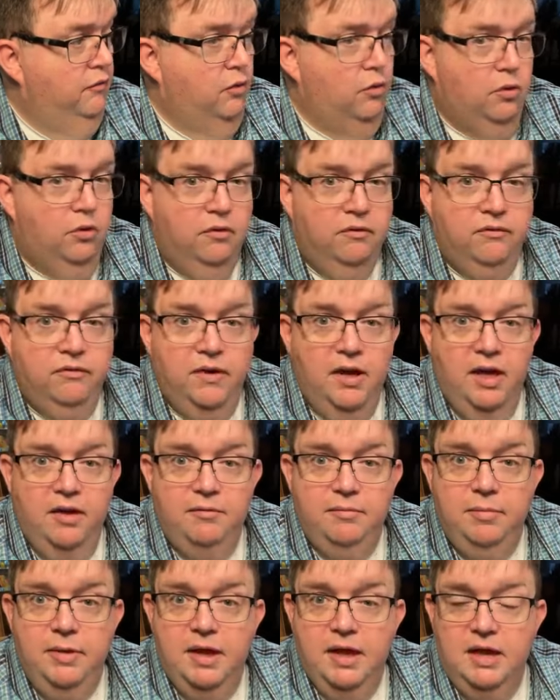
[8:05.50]
Four or
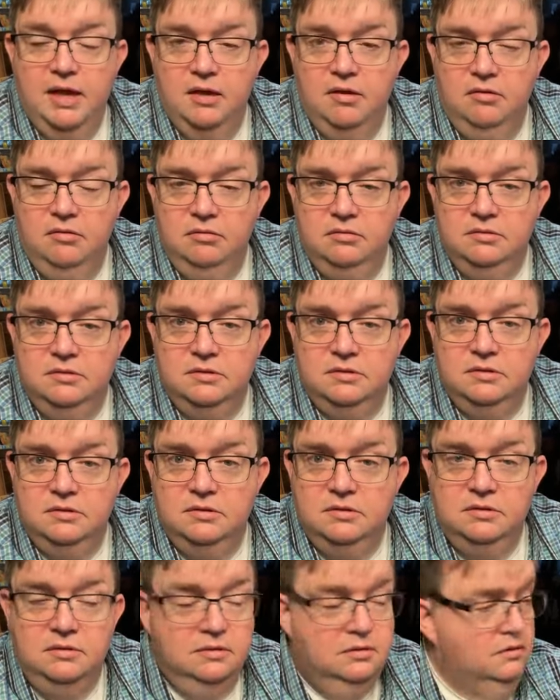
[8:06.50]
five pounds.
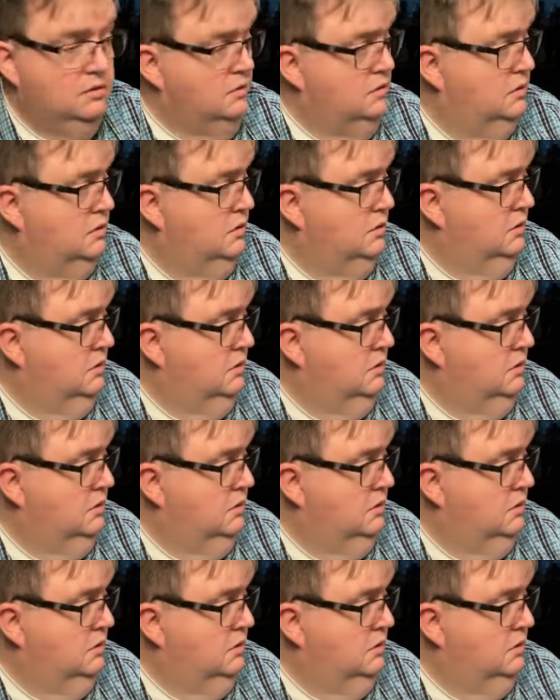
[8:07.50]
Look at it.